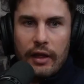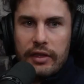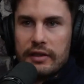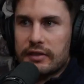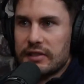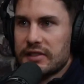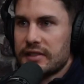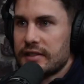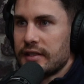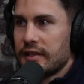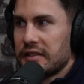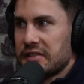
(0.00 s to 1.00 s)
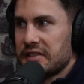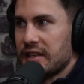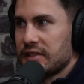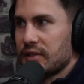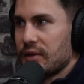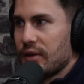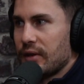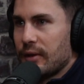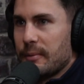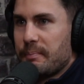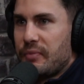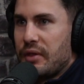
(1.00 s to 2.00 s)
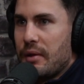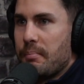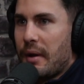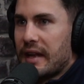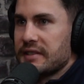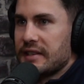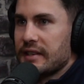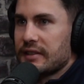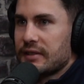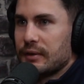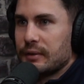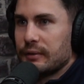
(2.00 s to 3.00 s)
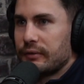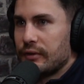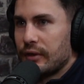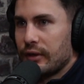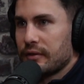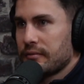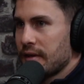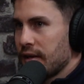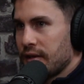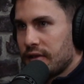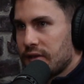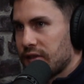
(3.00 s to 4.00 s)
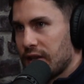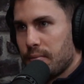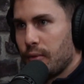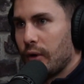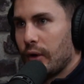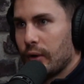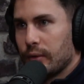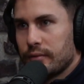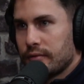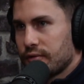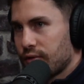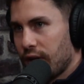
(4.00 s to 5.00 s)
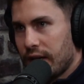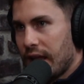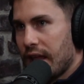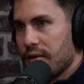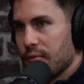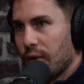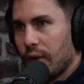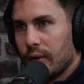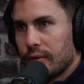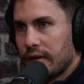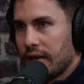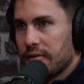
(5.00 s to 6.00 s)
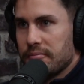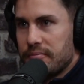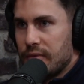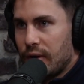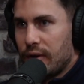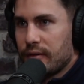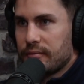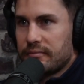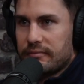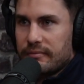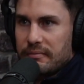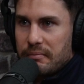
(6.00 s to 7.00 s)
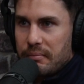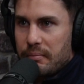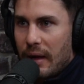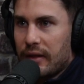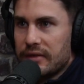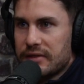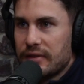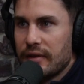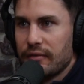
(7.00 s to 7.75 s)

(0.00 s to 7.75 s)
I think, just stick to the basics of, you know, sleep well, try to eat well, get a, you know, balance of